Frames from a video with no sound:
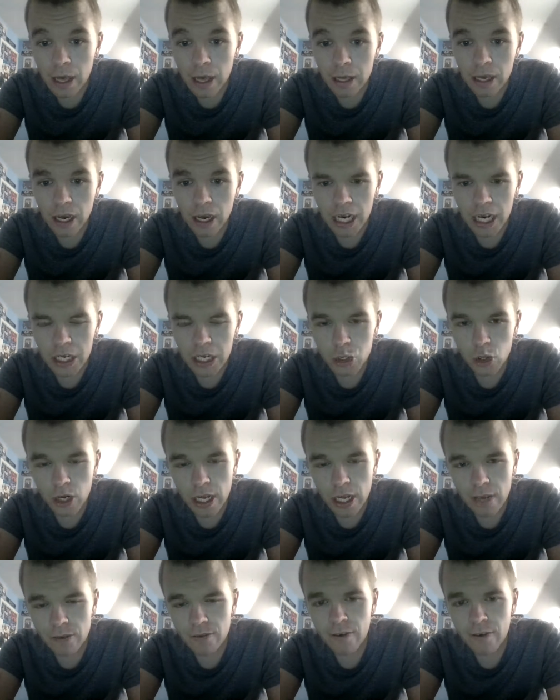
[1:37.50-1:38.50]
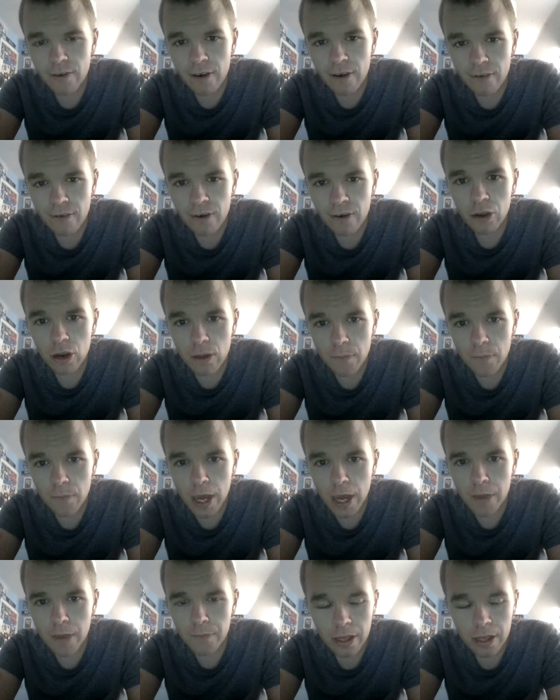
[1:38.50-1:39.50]
yeah, I enjoyed it. It was very, very good in
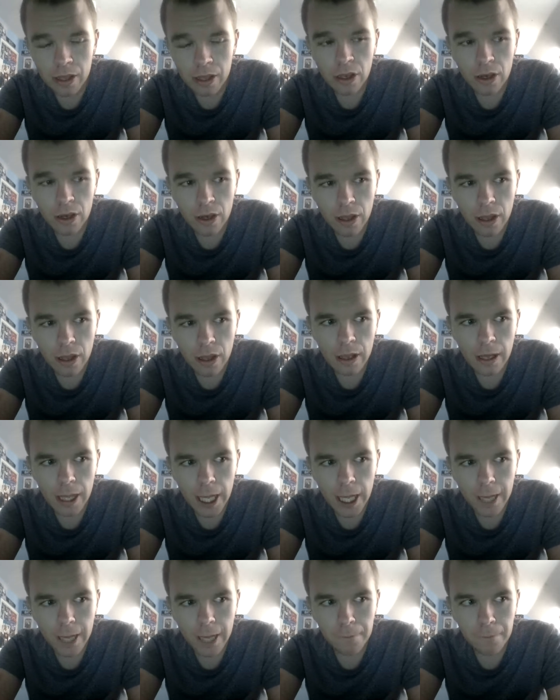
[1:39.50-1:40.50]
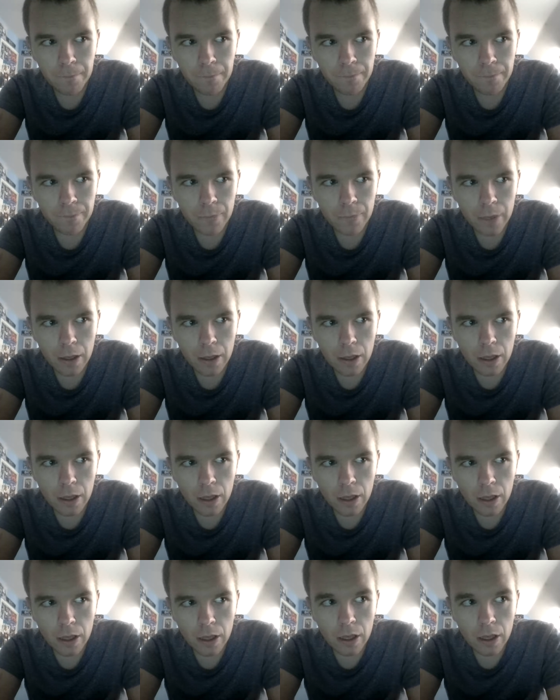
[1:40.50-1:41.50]
my opinion. I
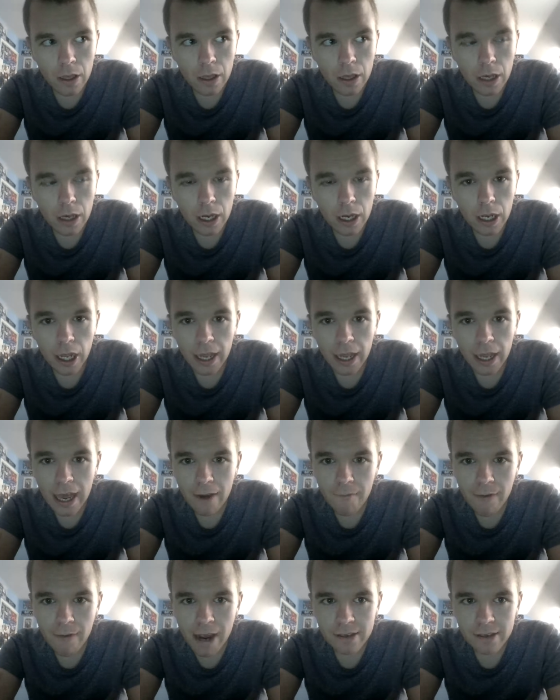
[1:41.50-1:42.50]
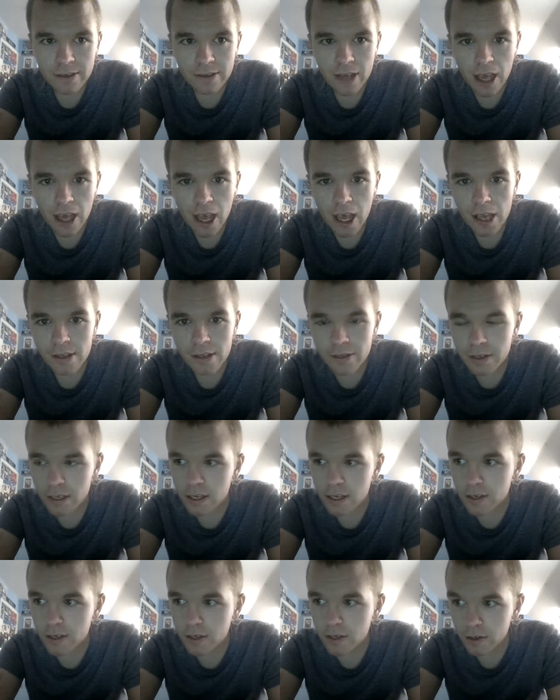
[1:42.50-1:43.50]
like how Rex turned
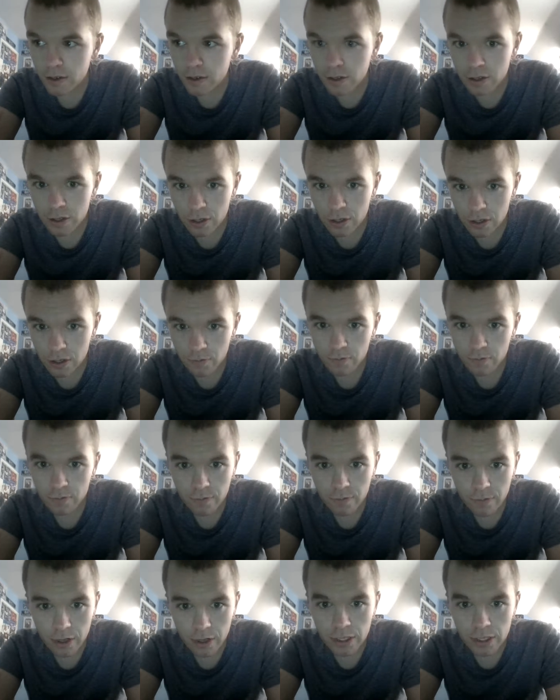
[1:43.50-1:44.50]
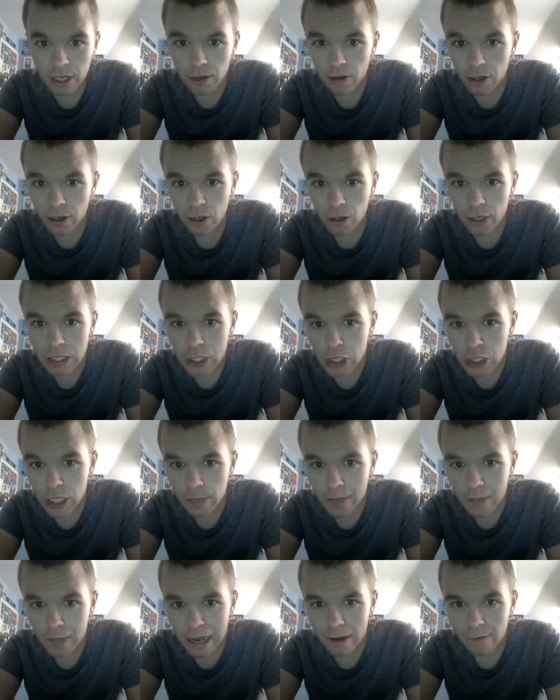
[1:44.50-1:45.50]
and Ahsoka got the
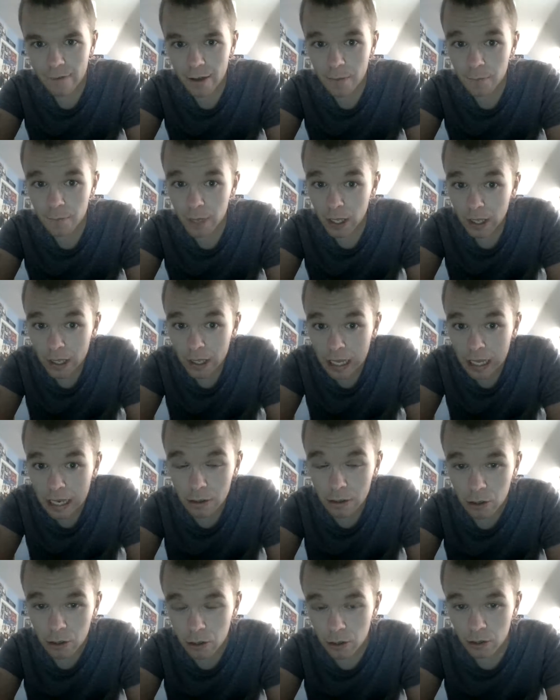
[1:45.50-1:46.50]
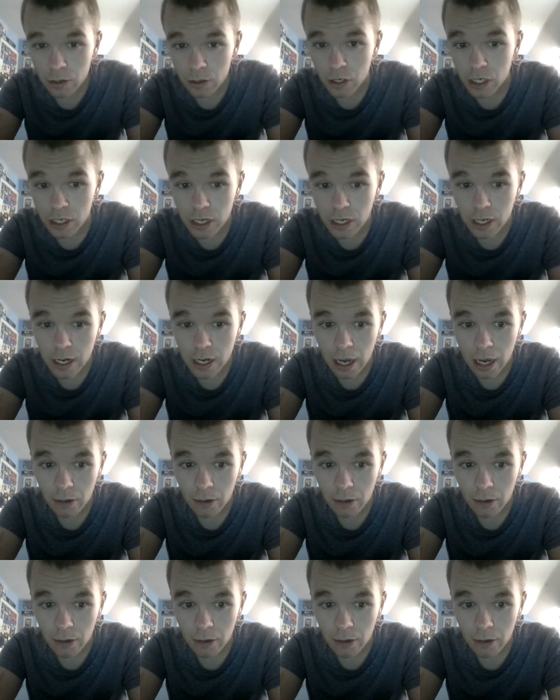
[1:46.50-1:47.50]
chip out of him, but then she didn't
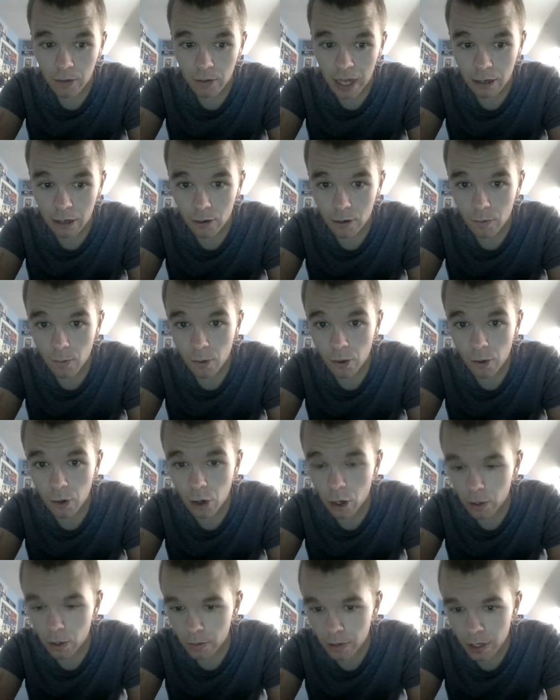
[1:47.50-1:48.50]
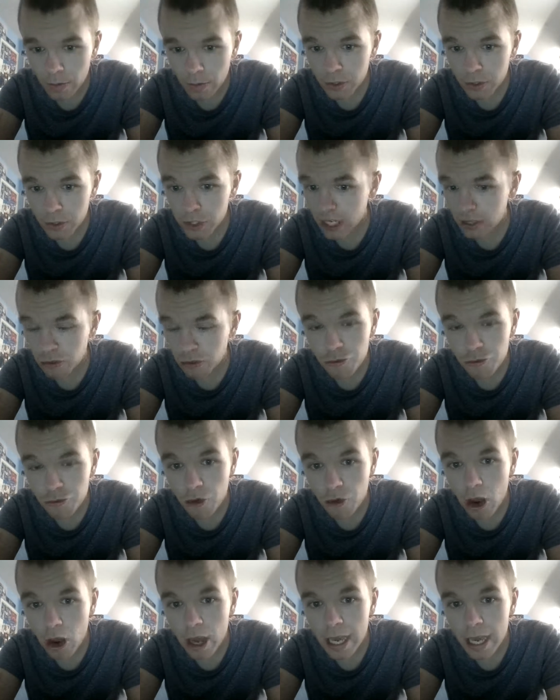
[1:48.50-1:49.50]
know that could have killed him or not, but she had to
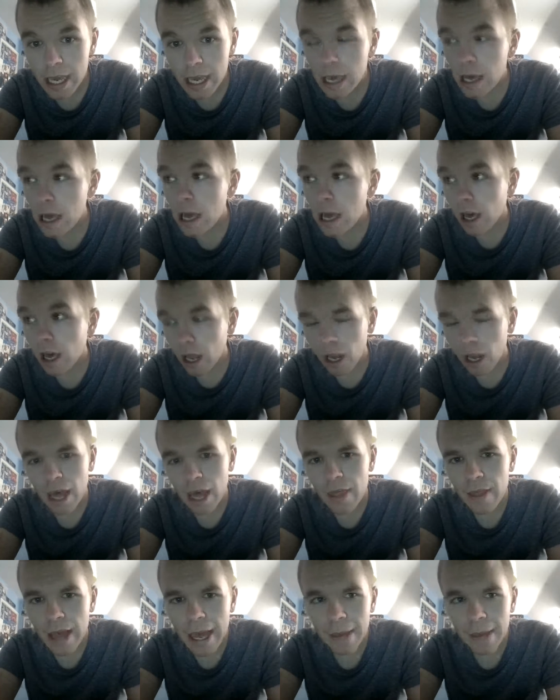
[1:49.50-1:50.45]
try. I like